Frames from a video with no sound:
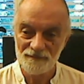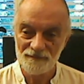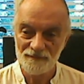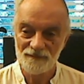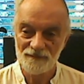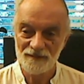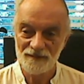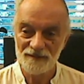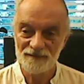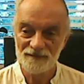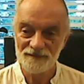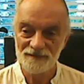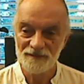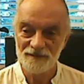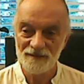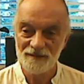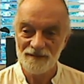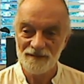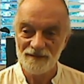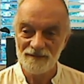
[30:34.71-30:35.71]
Right.
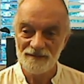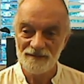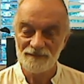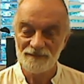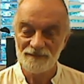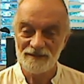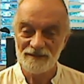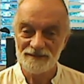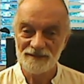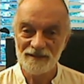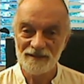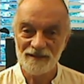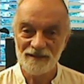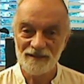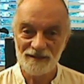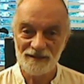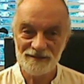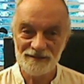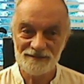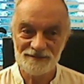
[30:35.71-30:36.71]
Well, the
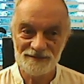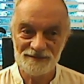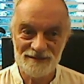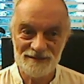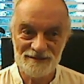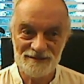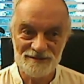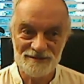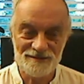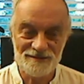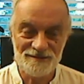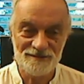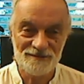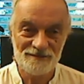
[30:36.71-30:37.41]
heart is